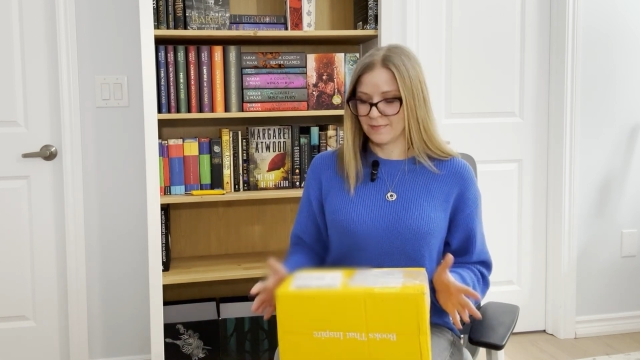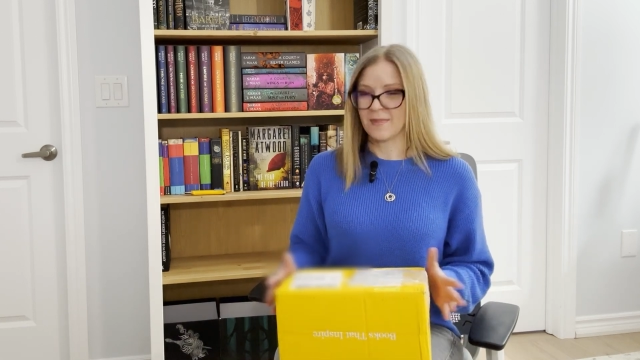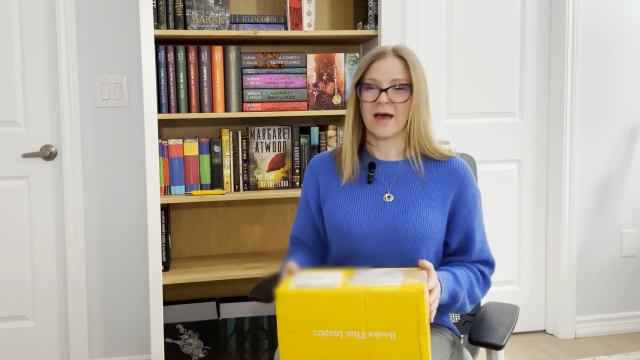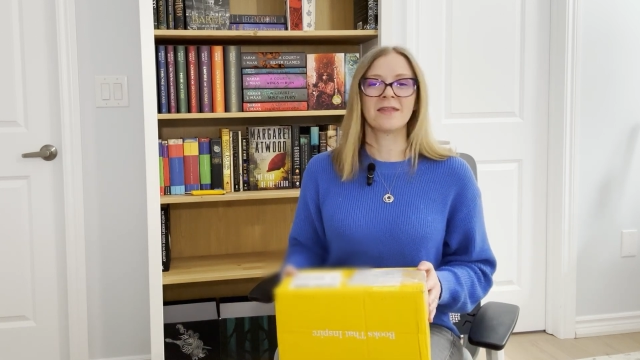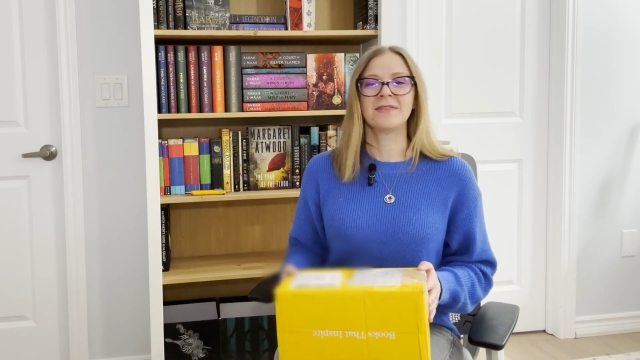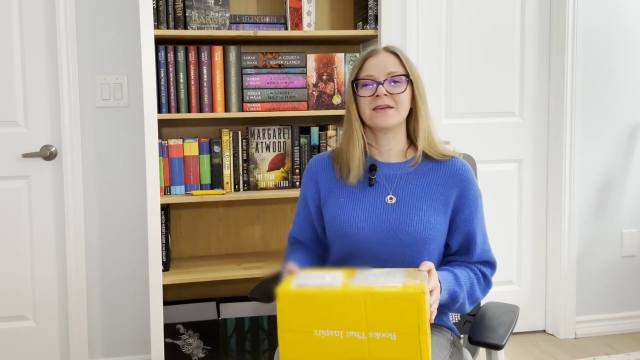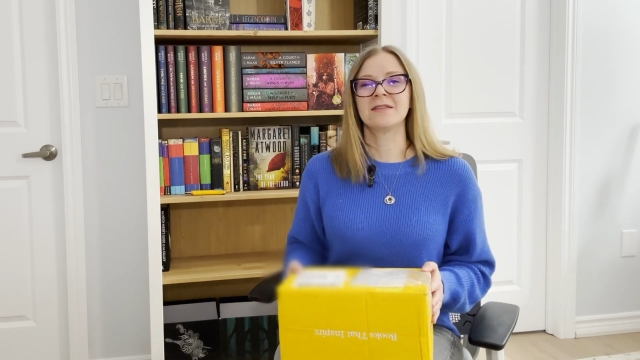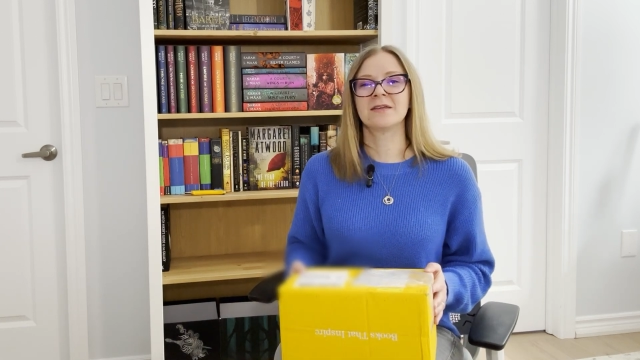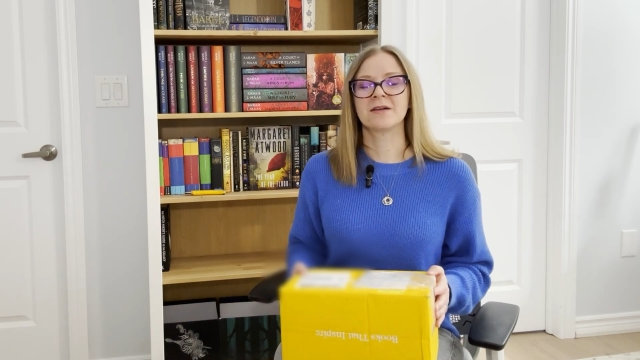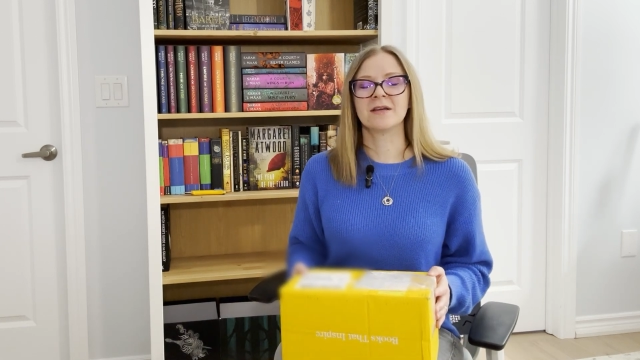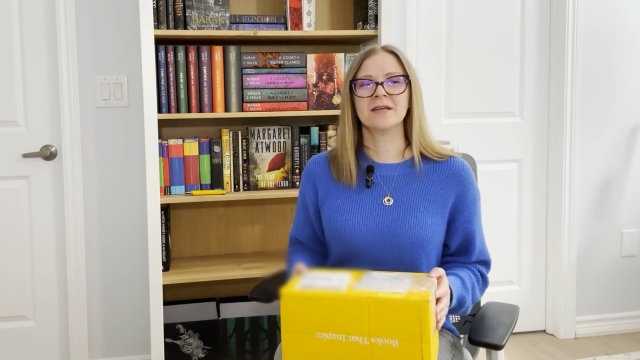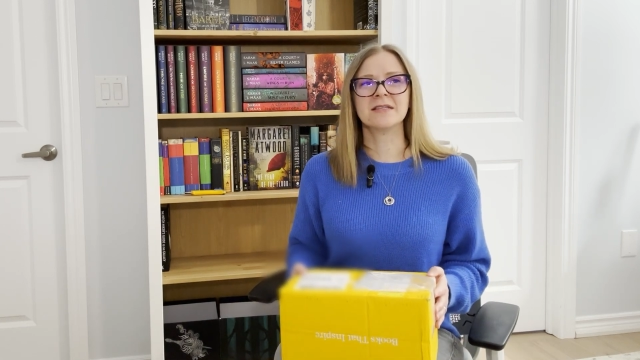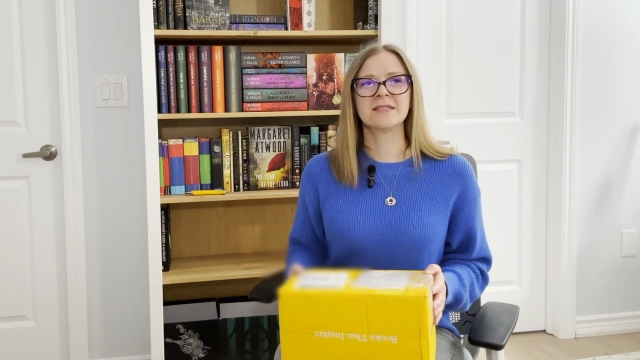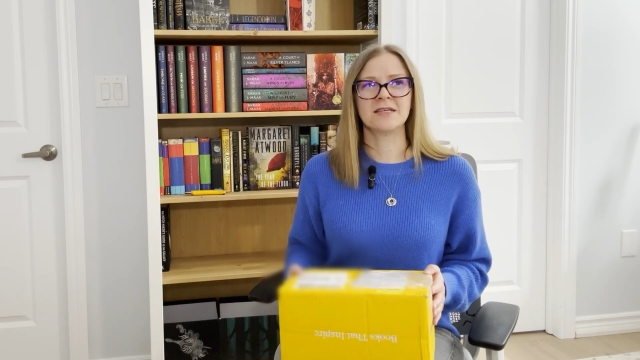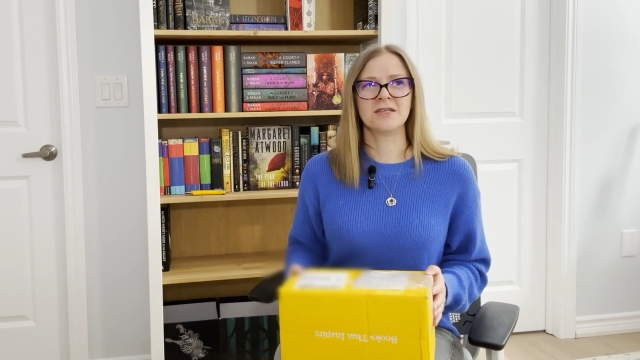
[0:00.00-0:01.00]
I think there
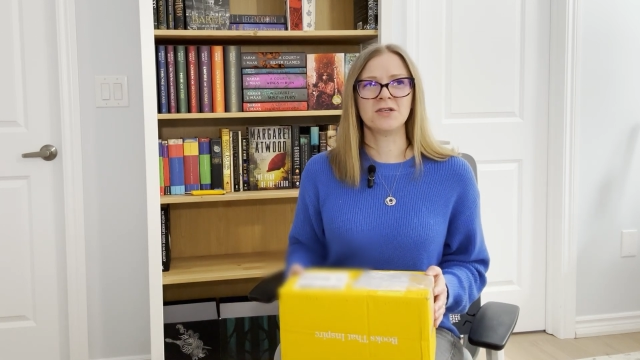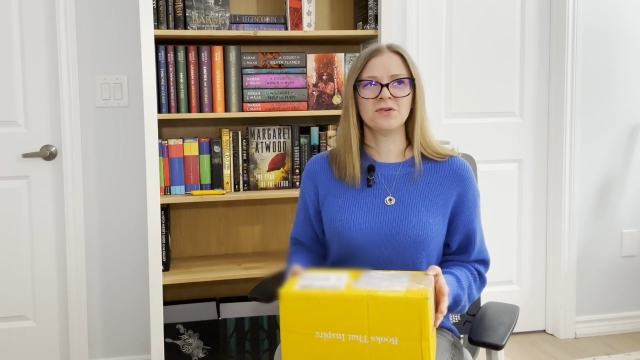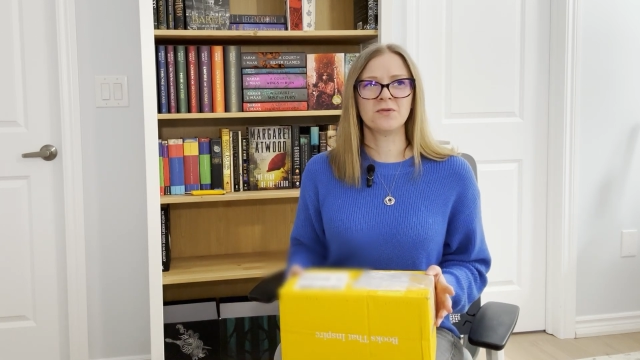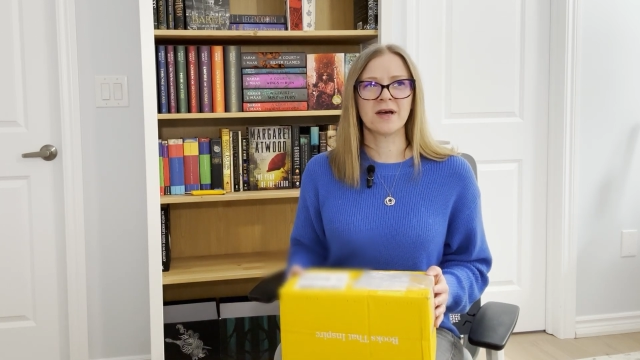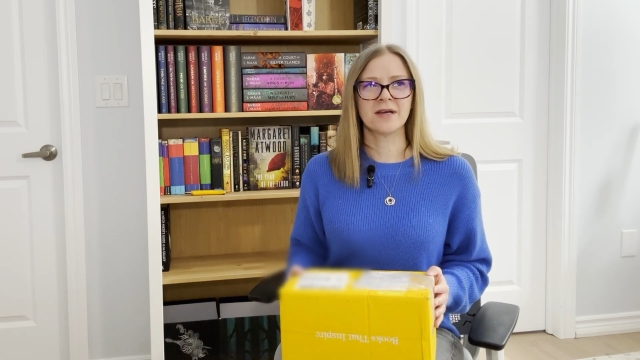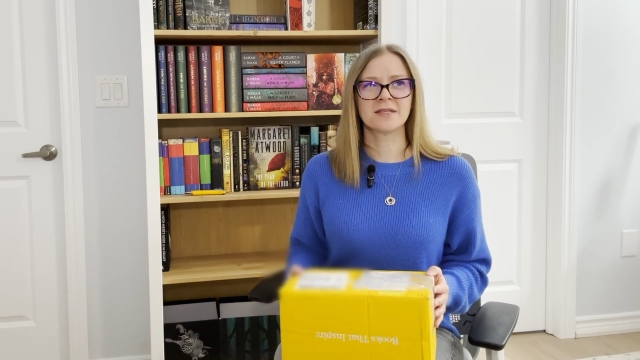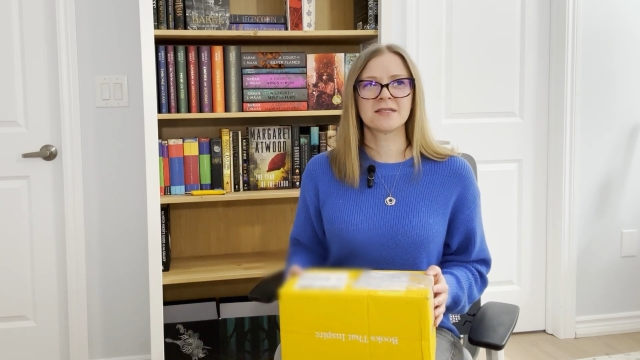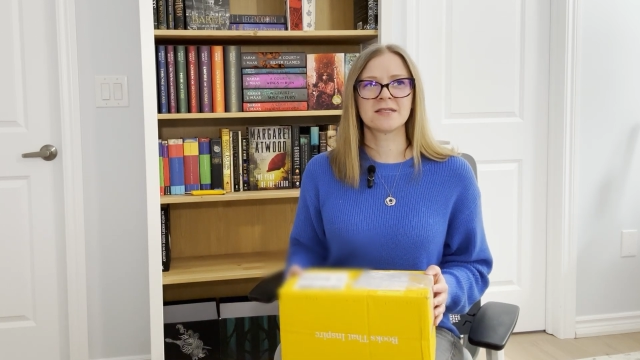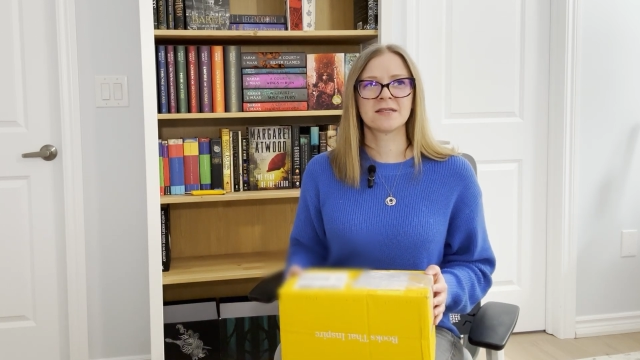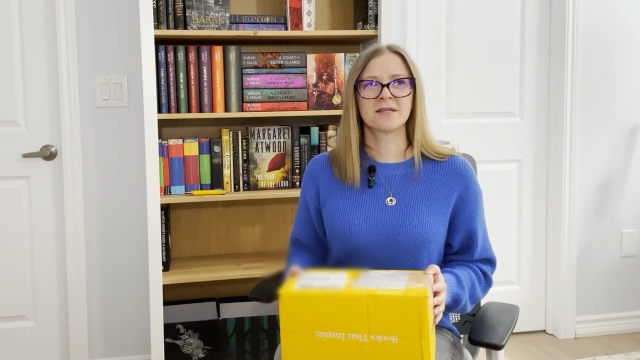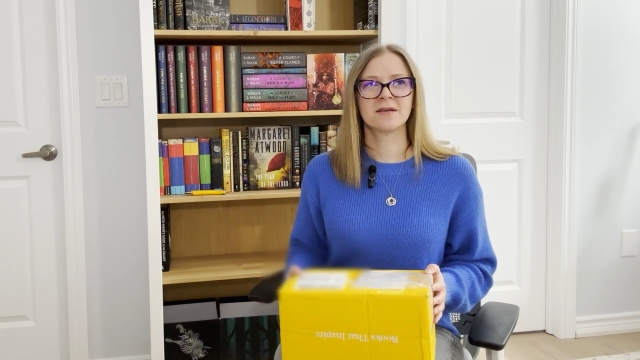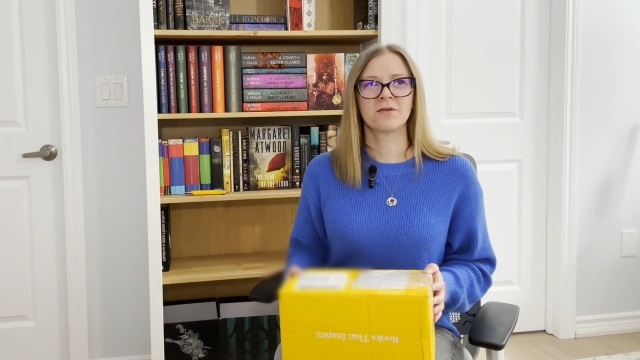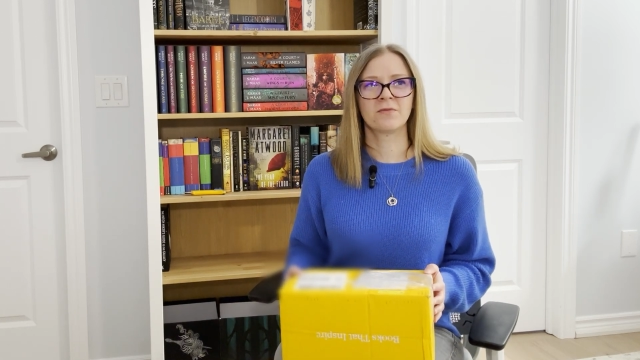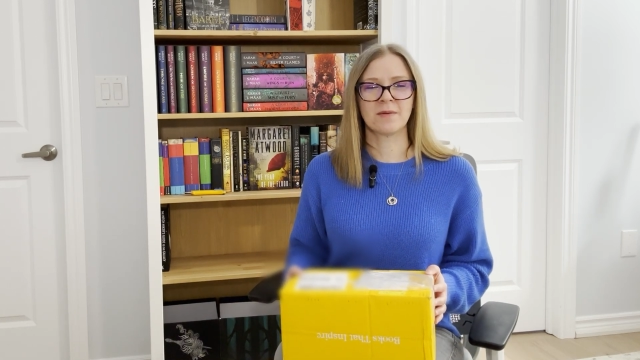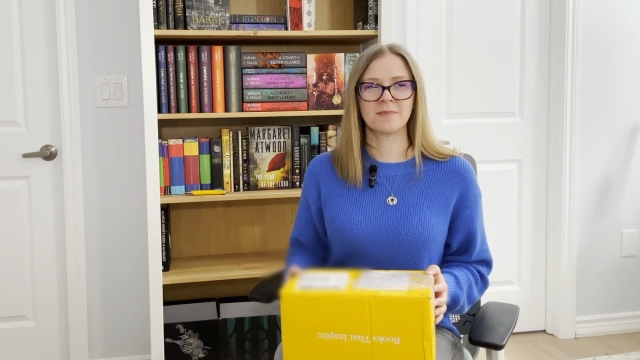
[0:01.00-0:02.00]
is a US
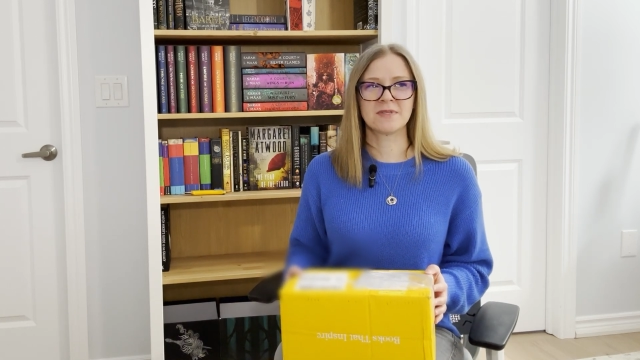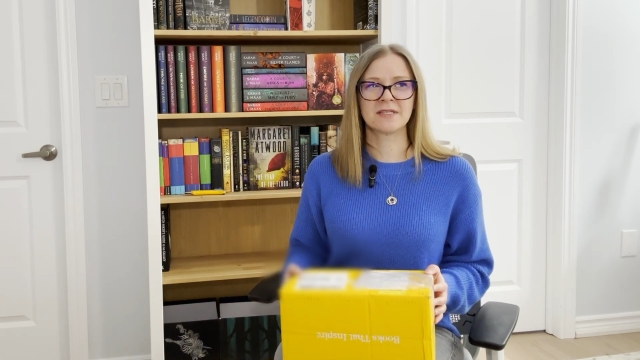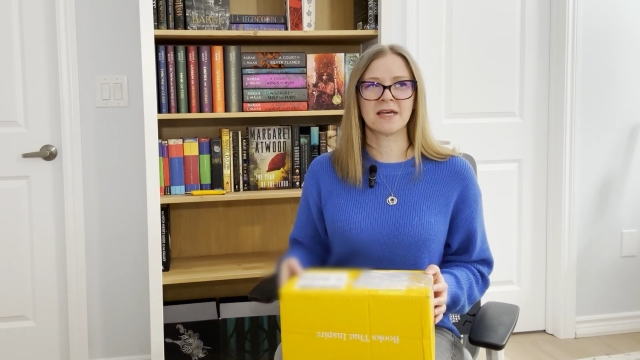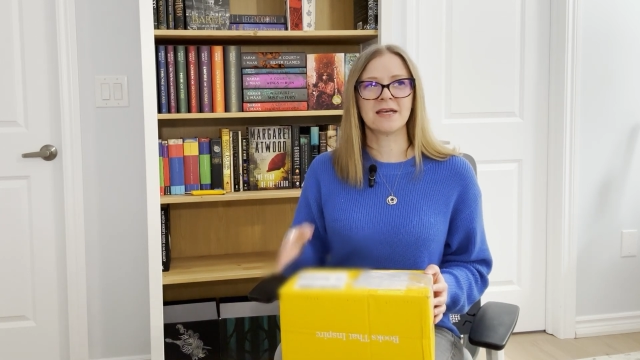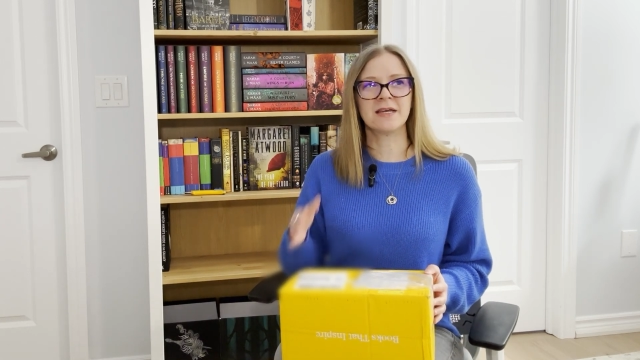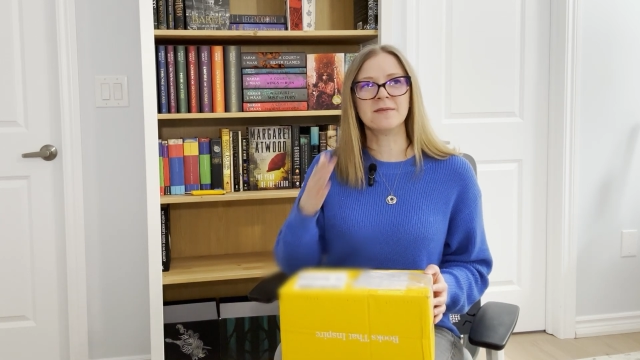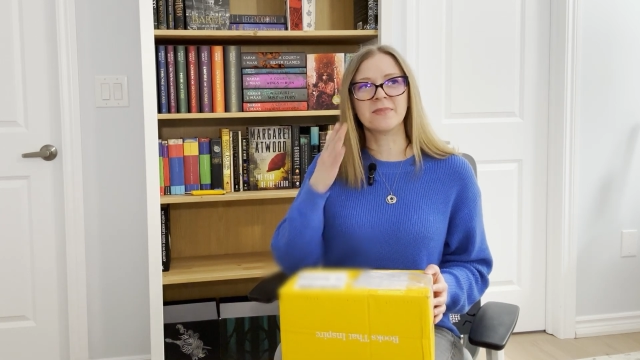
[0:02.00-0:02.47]
website,